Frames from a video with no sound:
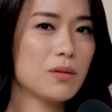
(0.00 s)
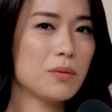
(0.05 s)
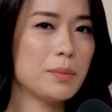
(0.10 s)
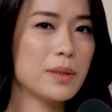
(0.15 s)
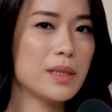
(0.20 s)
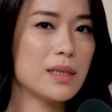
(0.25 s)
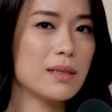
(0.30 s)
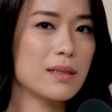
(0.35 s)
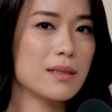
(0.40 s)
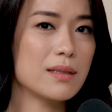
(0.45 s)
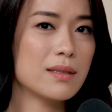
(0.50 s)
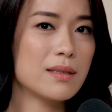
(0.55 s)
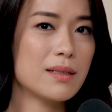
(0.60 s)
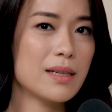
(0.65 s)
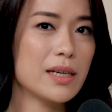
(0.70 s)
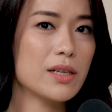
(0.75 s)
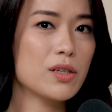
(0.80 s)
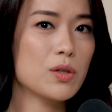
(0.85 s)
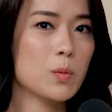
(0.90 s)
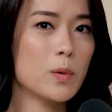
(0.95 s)
be in a
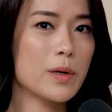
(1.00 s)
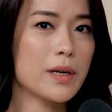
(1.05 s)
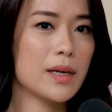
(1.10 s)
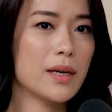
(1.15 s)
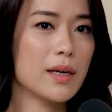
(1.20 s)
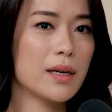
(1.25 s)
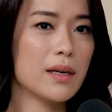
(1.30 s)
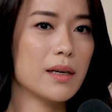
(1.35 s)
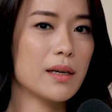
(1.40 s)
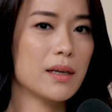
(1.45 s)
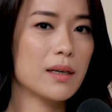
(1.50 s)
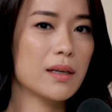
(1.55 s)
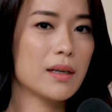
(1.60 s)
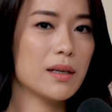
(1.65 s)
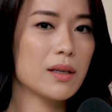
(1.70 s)
stage where